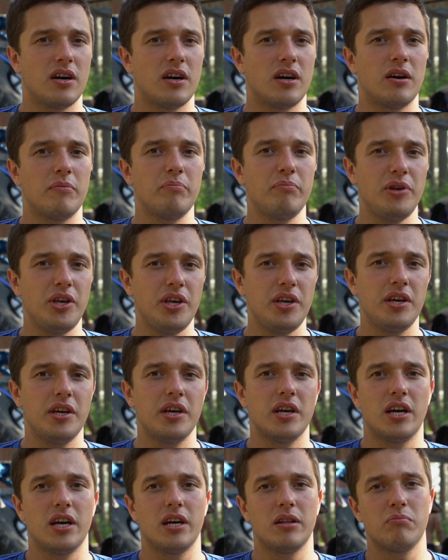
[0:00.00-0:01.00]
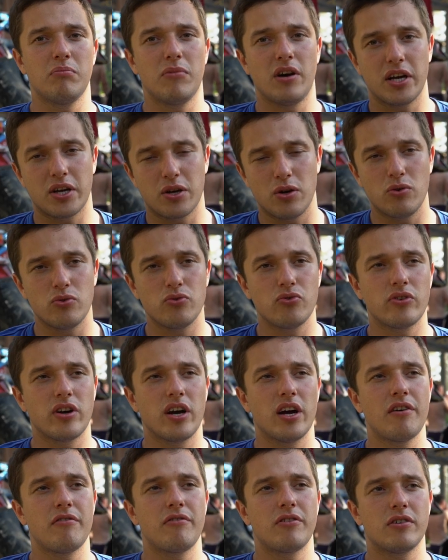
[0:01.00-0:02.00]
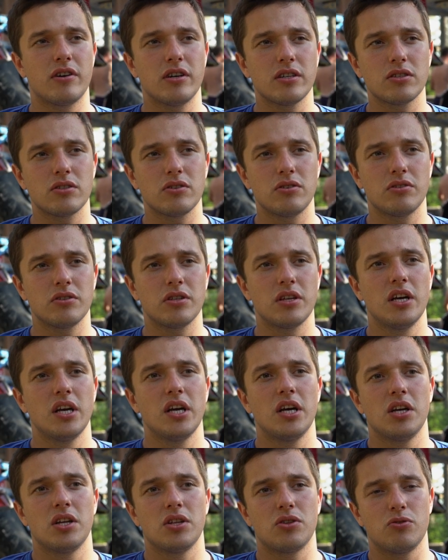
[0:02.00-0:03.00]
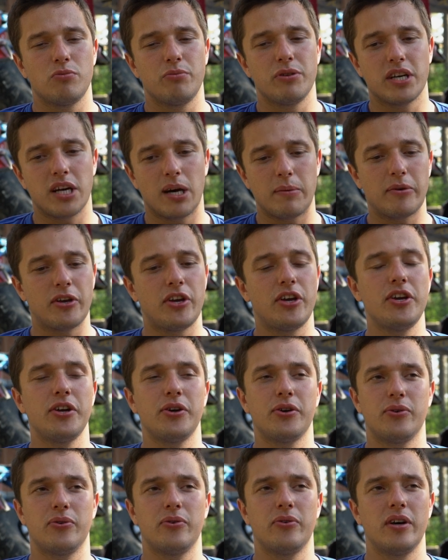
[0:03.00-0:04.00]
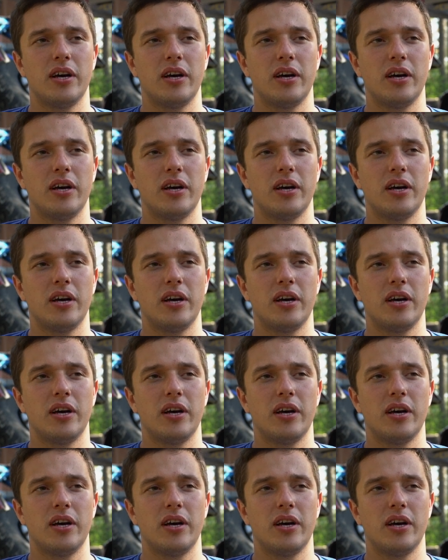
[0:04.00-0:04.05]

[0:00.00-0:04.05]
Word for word: Uh, me and my co-driver Anton to become a hero